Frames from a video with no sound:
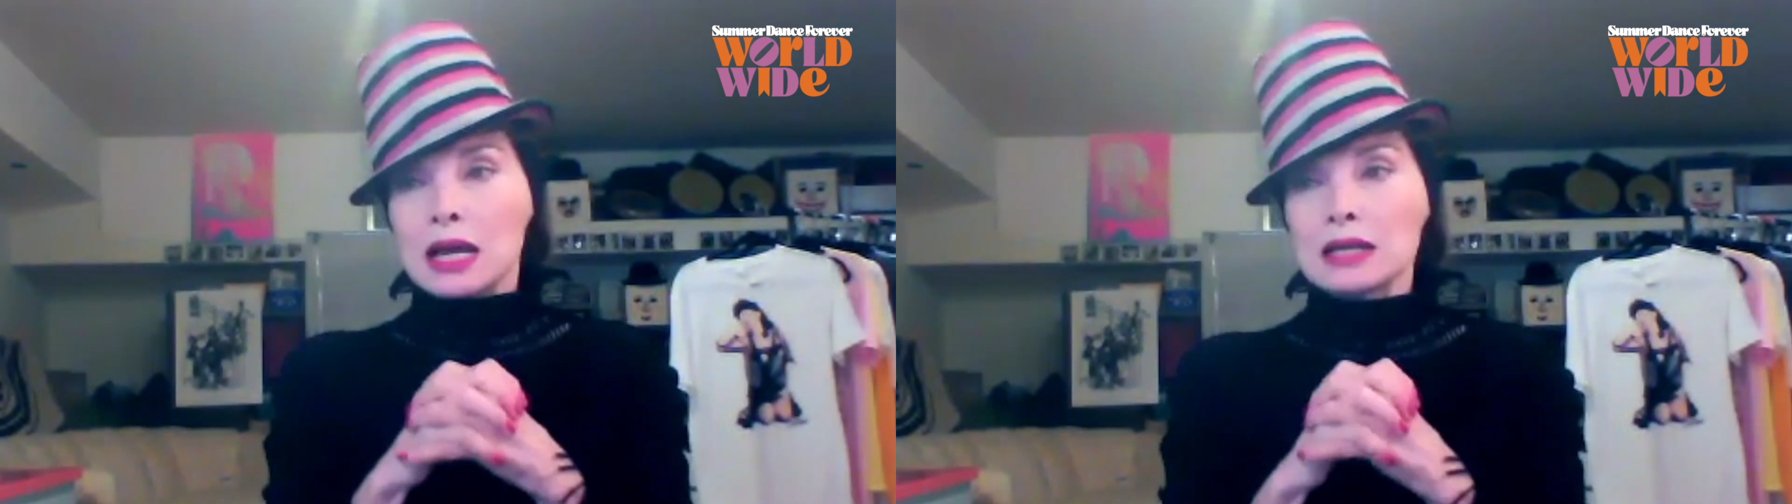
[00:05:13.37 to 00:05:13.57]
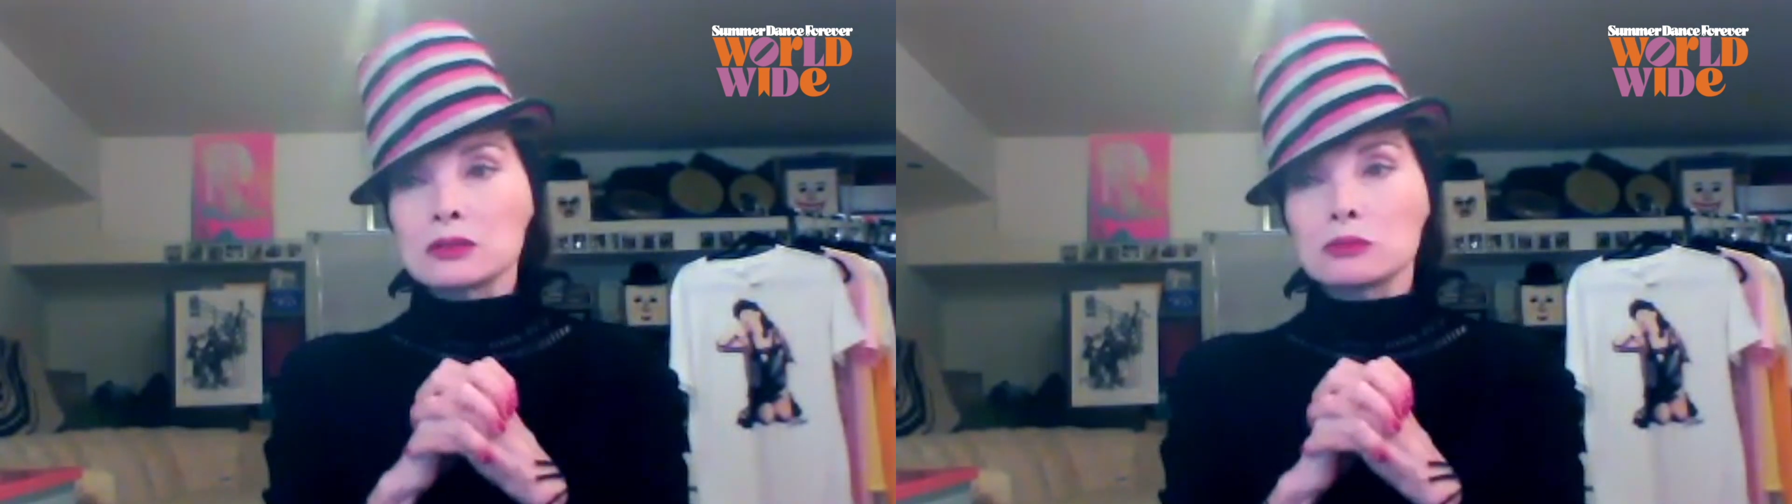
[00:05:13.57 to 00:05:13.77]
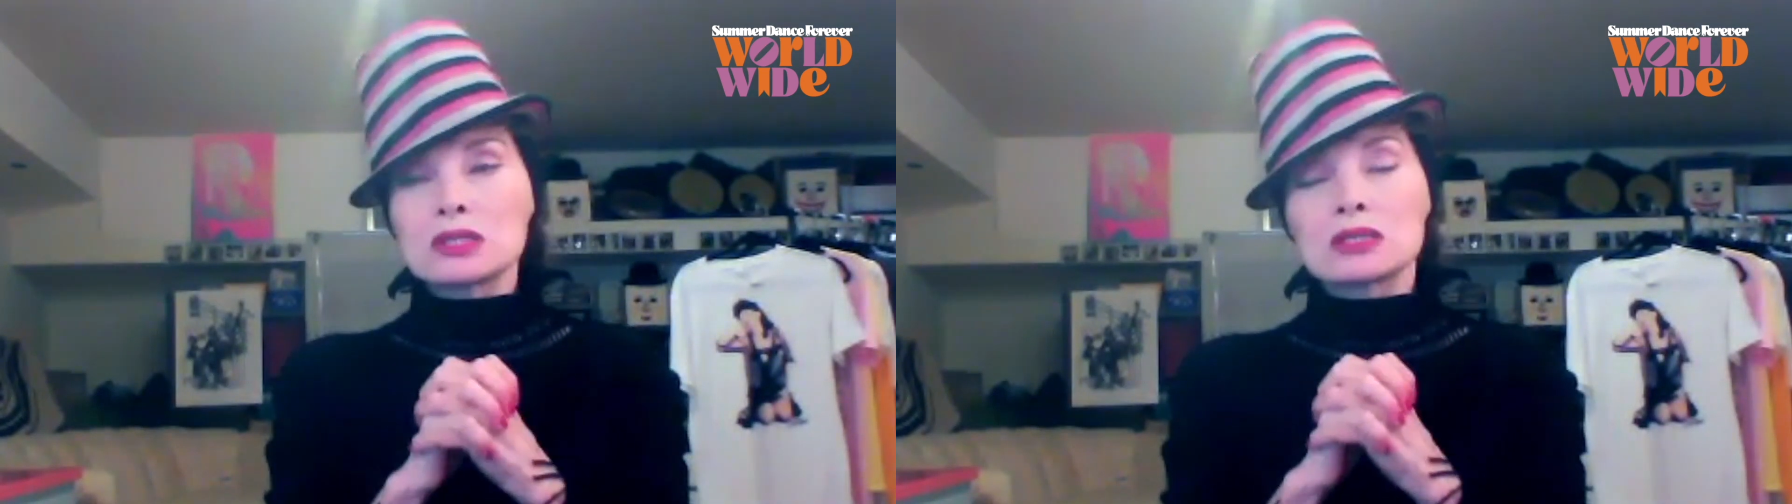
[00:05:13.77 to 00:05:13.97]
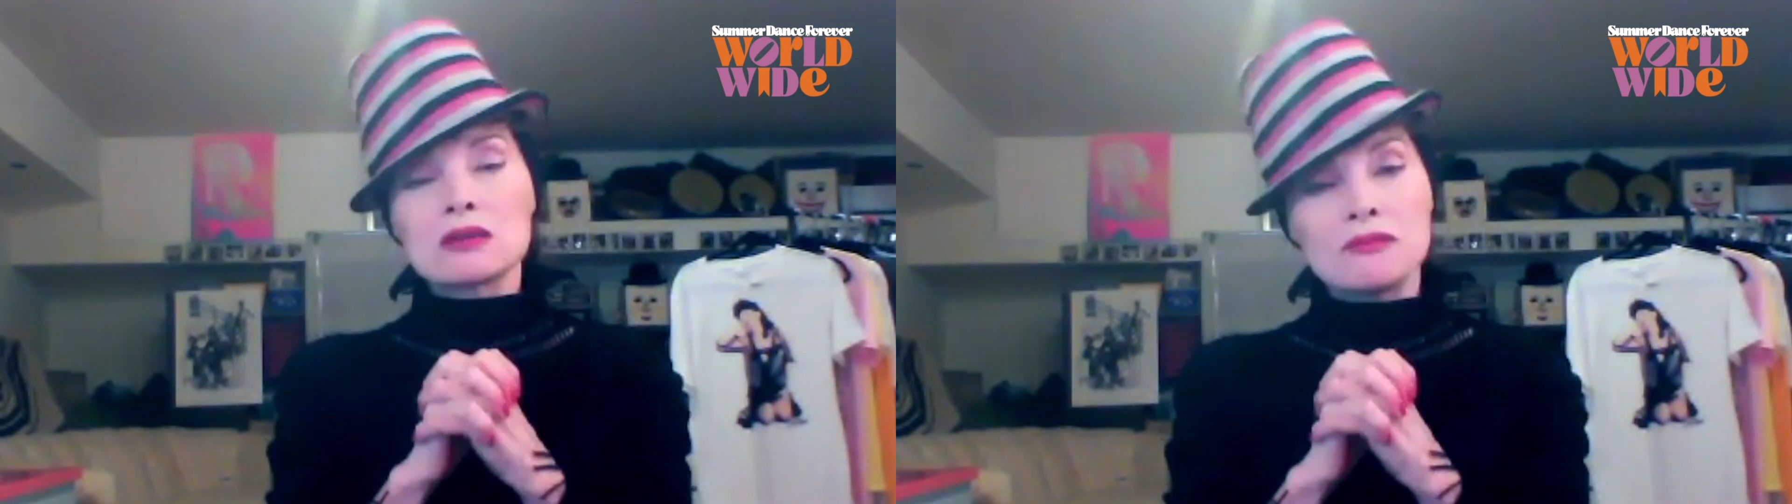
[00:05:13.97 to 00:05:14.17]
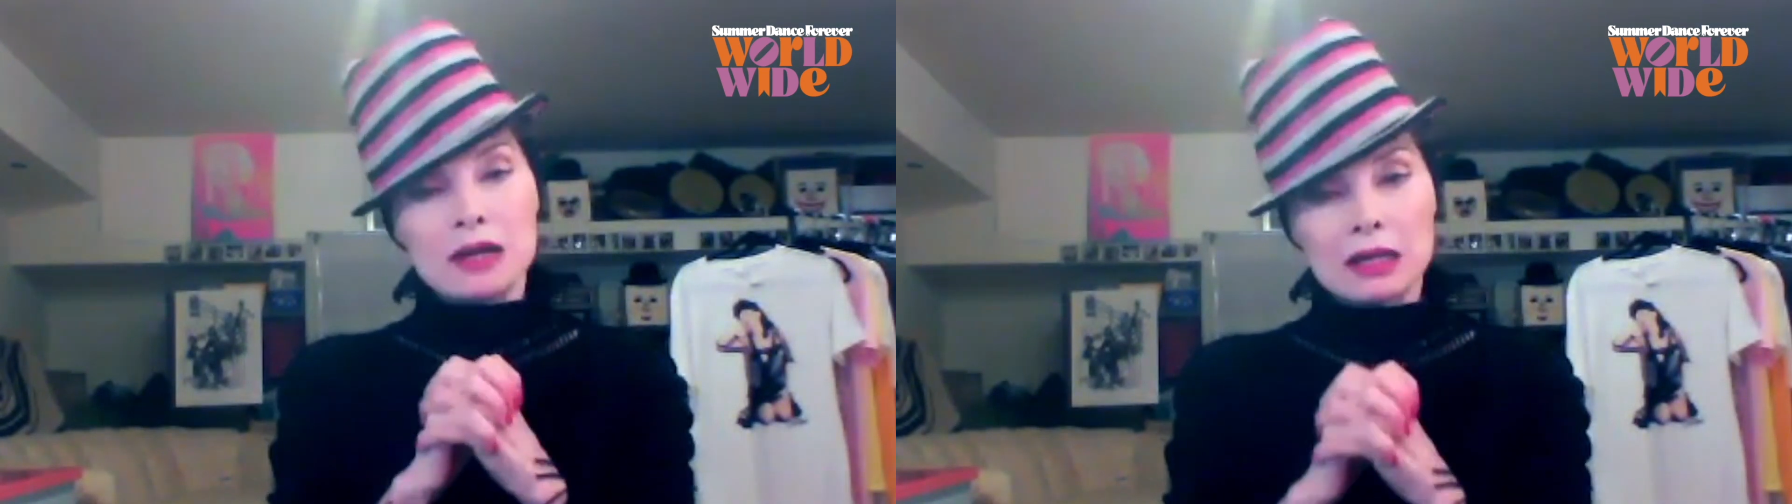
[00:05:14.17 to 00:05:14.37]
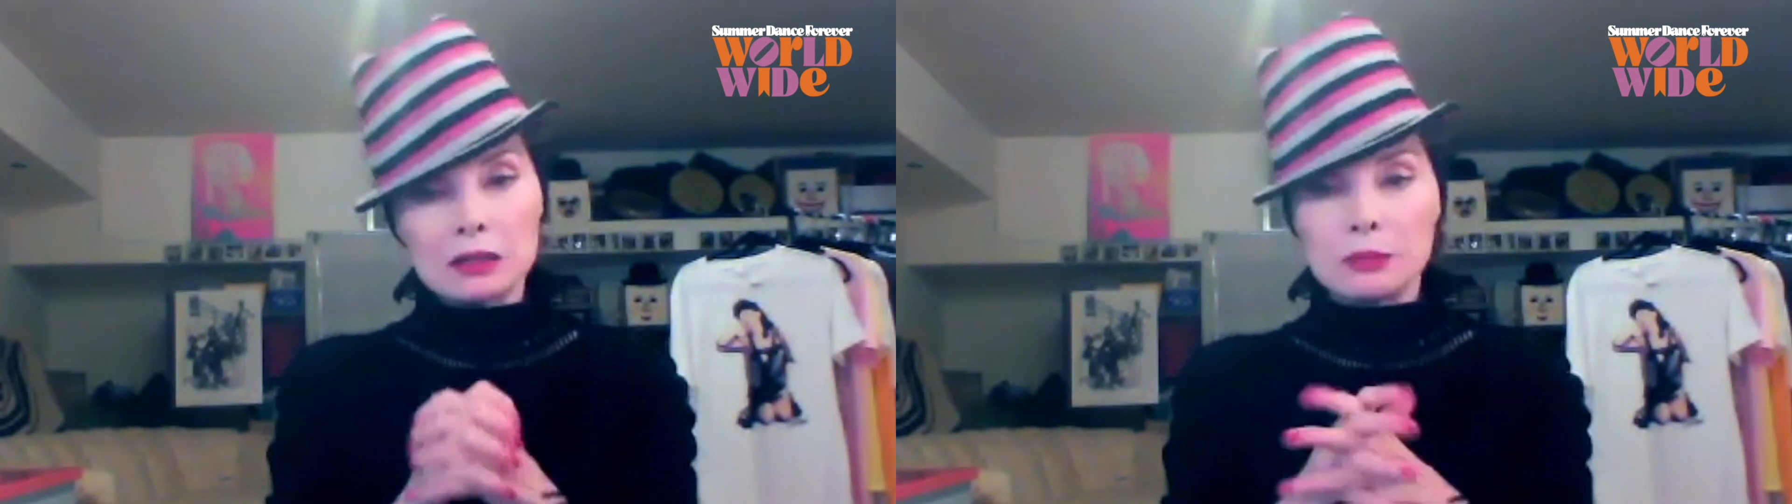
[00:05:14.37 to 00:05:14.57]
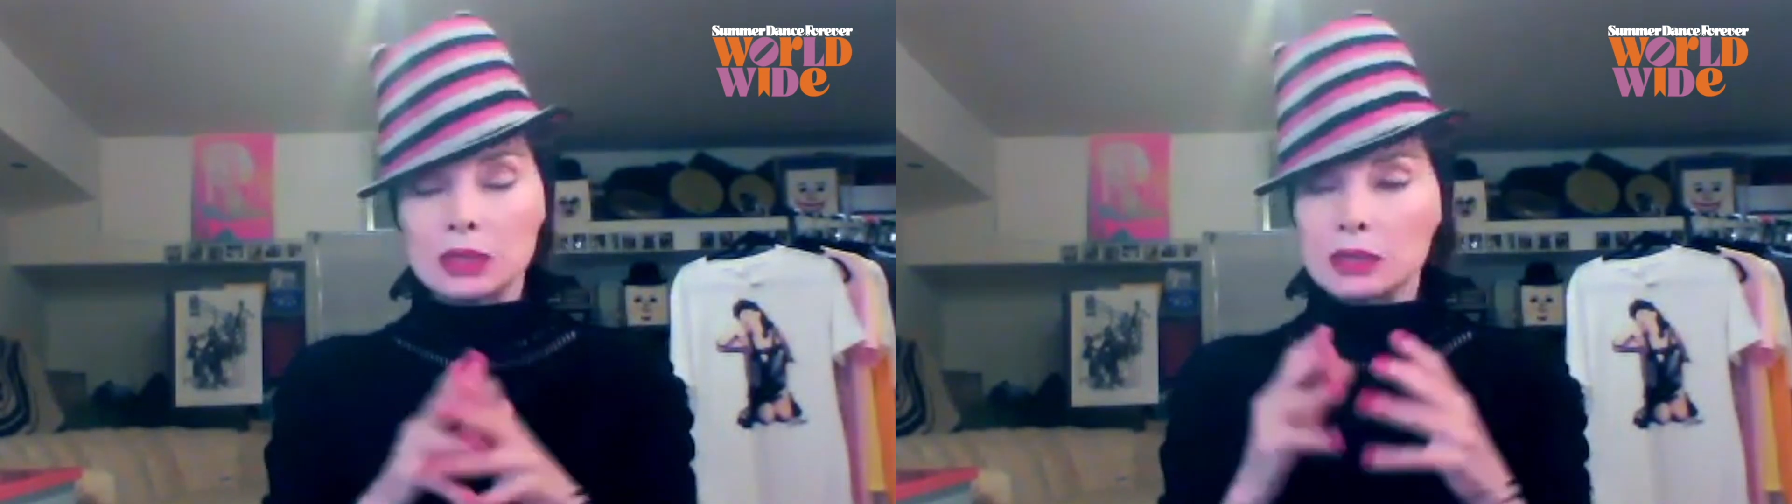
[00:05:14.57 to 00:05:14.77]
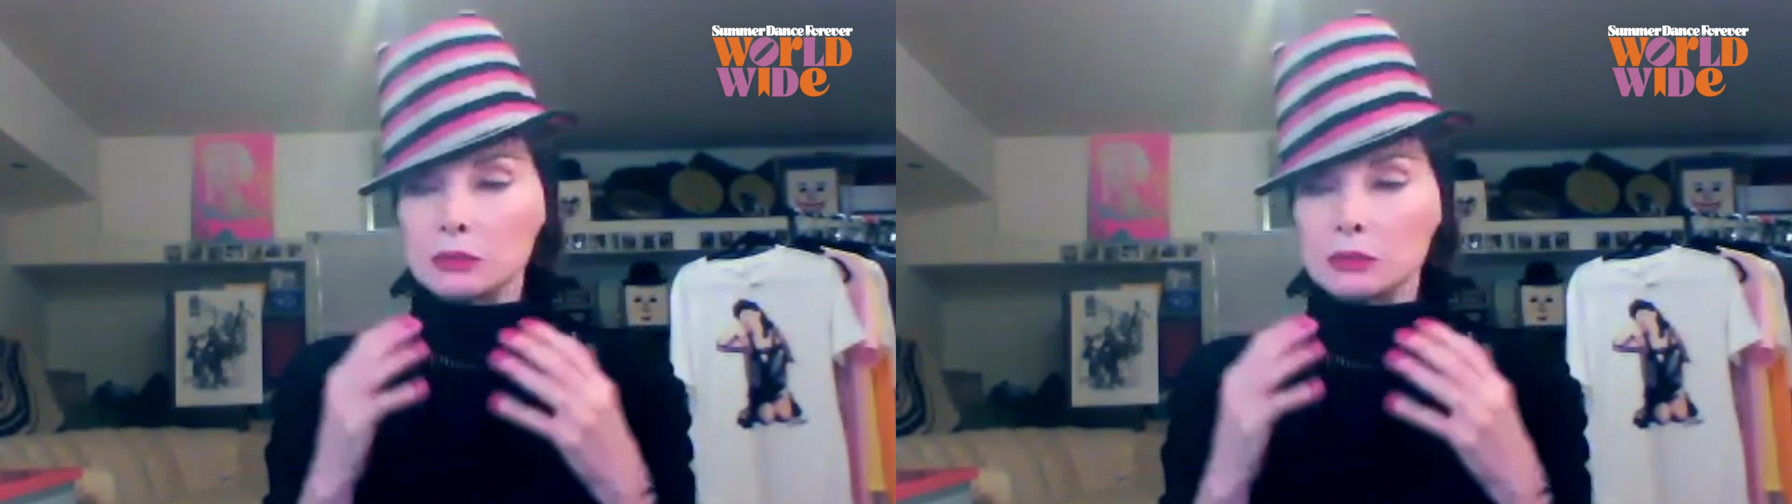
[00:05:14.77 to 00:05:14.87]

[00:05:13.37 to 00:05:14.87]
as it was developing